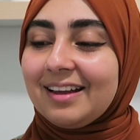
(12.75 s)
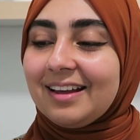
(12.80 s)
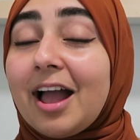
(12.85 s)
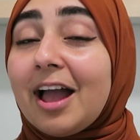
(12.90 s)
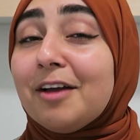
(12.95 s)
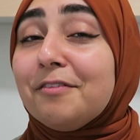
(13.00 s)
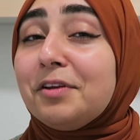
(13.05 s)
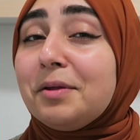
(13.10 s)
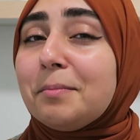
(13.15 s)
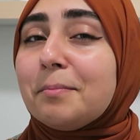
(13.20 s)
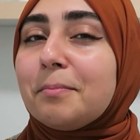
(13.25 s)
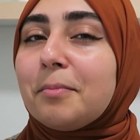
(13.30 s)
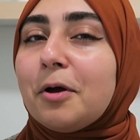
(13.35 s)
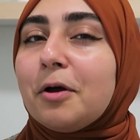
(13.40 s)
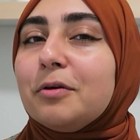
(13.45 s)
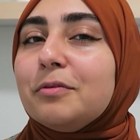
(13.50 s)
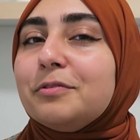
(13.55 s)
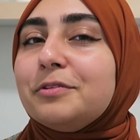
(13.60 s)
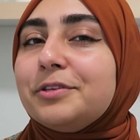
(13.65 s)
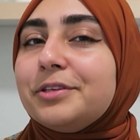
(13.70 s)
I haven't
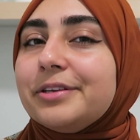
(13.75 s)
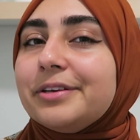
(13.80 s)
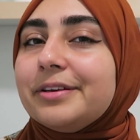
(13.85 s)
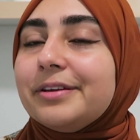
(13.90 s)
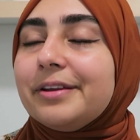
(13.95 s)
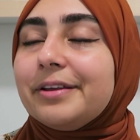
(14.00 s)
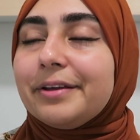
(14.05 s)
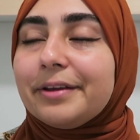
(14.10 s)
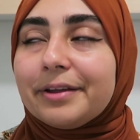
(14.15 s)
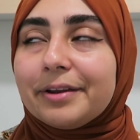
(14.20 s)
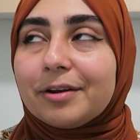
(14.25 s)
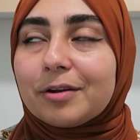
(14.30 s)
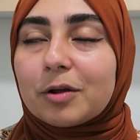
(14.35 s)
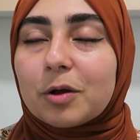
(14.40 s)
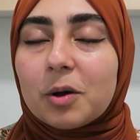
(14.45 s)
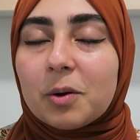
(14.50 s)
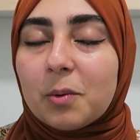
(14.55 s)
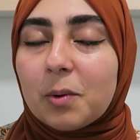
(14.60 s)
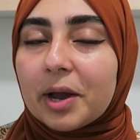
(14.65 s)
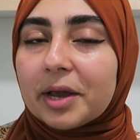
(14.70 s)
posted in
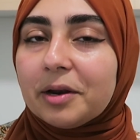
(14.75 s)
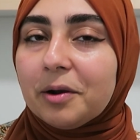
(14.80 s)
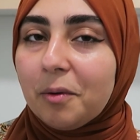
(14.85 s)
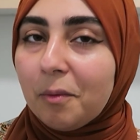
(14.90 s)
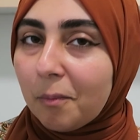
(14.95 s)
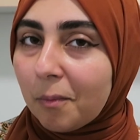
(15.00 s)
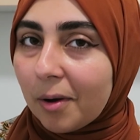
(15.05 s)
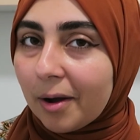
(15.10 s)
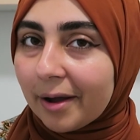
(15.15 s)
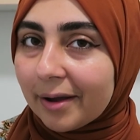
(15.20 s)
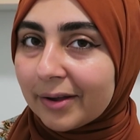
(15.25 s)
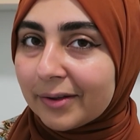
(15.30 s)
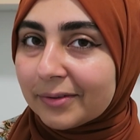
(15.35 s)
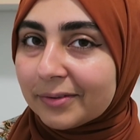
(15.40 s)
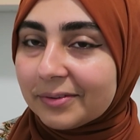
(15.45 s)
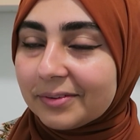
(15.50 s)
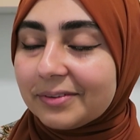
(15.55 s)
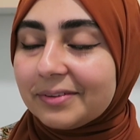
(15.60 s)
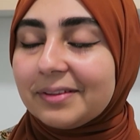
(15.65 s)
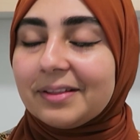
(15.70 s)
quite a
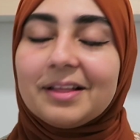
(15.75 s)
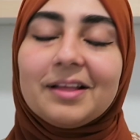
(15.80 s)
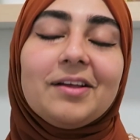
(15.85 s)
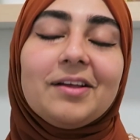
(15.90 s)
while.